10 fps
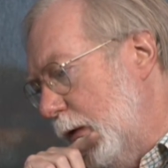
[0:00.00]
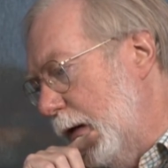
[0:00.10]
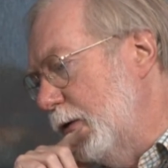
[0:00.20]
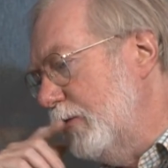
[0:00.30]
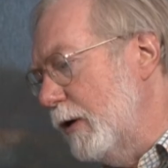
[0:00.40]

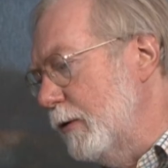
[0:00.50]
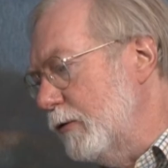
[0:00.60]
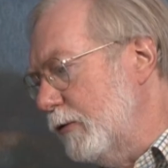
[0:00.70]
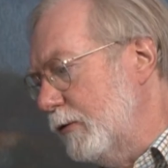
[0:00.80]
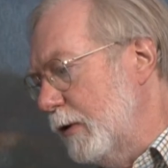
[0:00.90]
And so
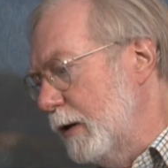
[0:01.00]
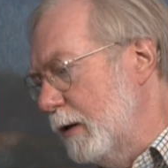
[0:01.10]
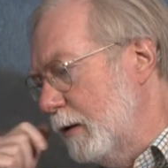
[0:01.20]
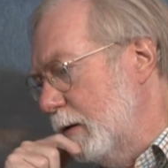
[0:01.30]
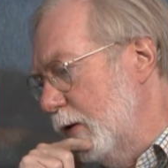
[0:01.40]
it's
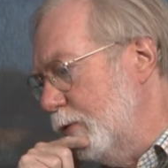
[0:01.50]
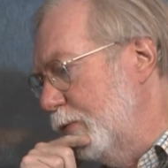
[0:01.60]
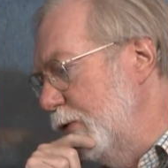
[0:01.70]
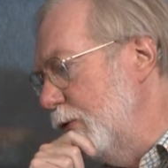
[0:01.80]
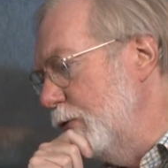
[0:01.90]

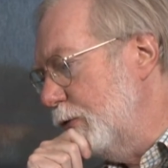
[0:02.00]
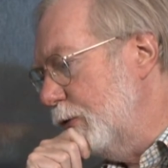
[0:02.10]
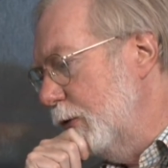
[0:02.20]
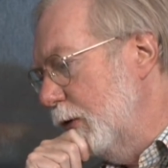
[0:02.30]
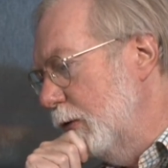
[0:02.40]

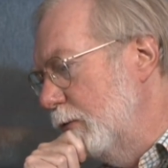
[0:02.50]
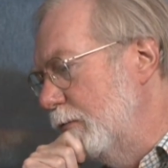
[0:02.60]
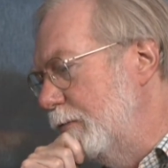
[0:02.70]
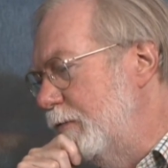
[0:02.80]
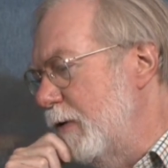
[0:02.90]
produced
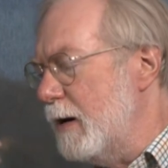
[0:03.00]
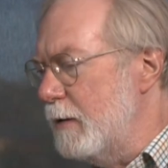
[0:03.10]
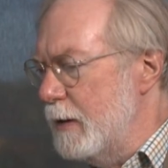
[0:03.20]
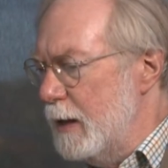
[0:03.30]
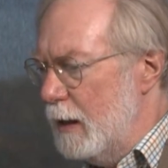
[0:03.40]

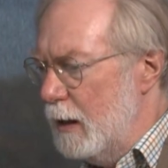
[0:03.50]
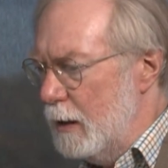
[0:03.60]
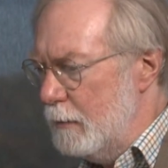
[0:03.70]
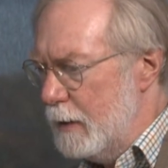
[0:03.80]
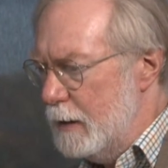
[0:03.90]
very
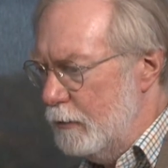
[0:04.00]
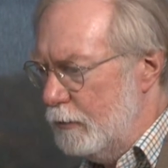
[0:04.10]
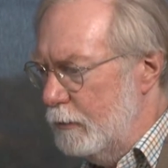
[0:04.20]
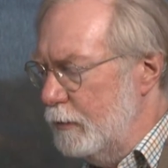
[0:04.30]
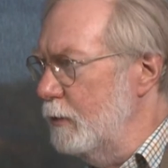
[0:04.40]
high
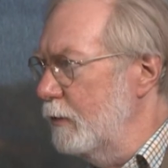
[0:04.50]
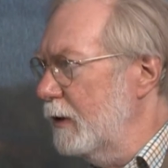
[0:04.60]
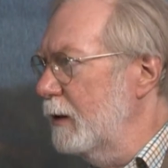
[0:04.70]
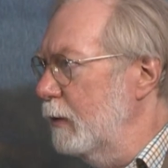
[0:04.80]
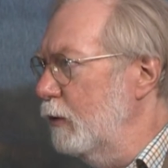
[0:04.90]
rates of youth
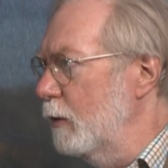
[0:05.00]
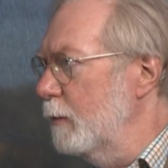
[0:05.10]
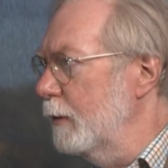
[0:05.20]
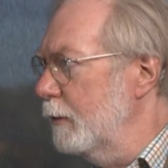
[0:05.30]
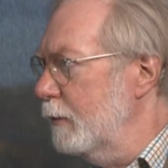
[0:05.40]

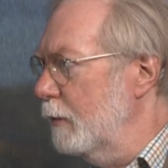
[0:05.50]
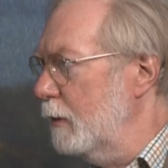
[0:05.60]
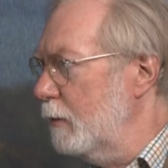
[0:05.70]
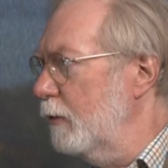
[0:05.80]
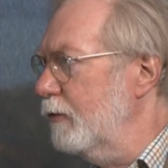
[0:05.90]
unemployment
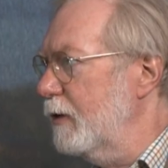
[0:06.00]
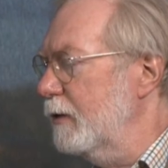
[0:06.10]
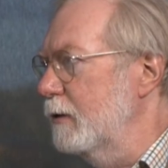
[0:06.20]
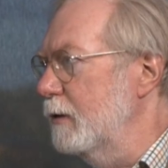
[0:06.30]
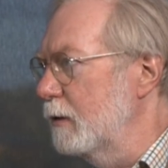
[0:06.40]
across
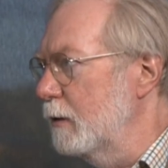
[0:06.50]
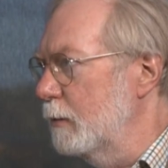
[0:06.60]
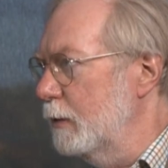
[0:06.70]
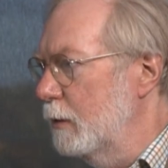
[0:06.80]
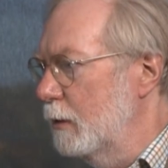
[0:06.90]
Southern Europe,